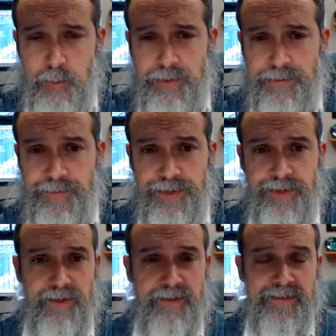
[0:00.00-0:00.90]
we
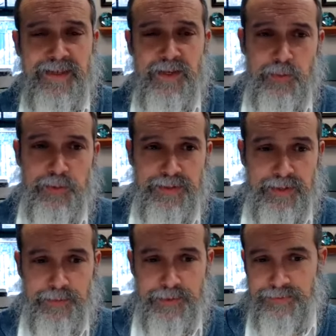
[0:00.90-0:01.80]
feel we,
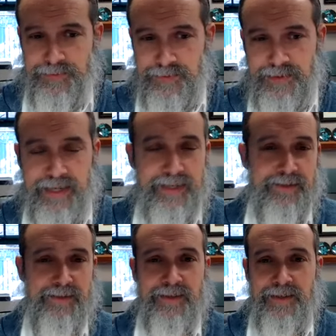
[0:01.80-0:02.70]
that we've
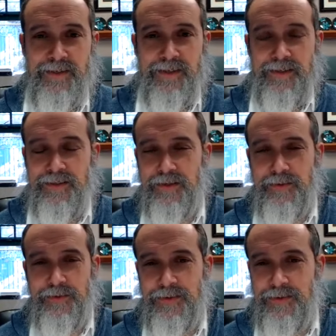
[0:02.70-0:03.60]
taken, you
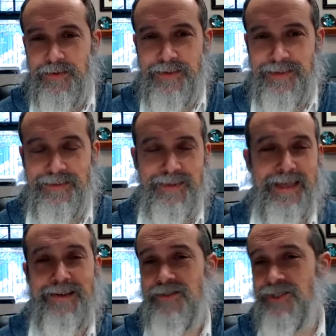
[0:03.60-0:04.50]
know, the, the
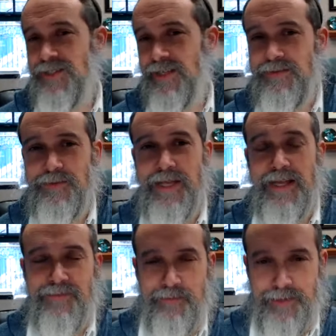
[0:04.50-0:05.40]
energy that we
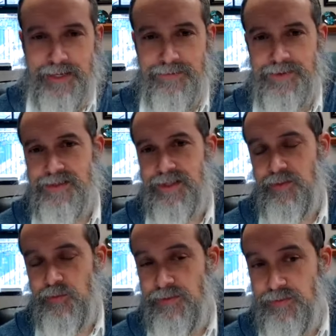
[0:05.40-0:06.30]
had from breakfast
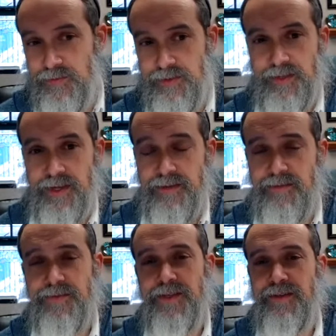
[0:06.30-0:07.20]
and we've
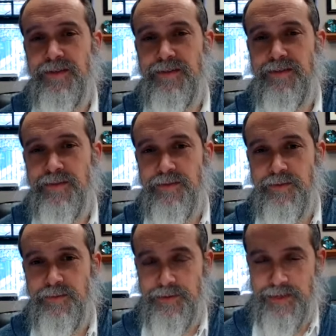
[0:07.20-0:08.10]
elevated it,
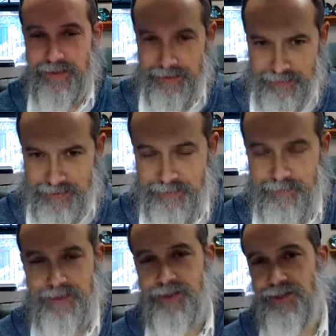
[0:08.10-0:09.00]
we ate like a
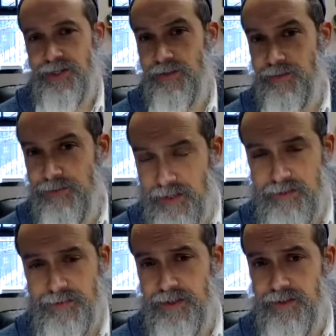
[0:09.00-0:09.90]
mensch and we've
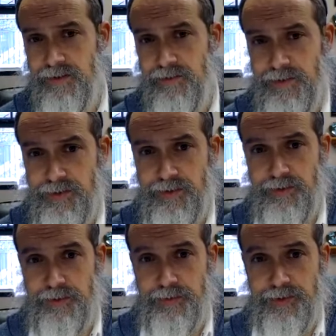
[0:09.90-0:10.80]
elevated with a
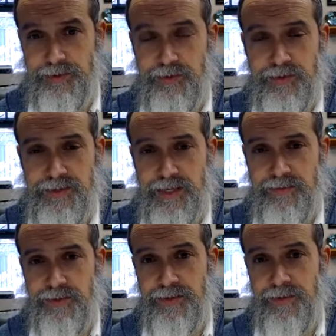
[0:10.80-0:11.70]
with a good
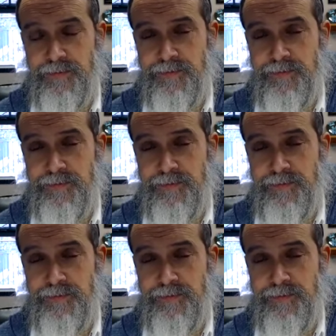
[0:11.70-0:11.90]
endeavor,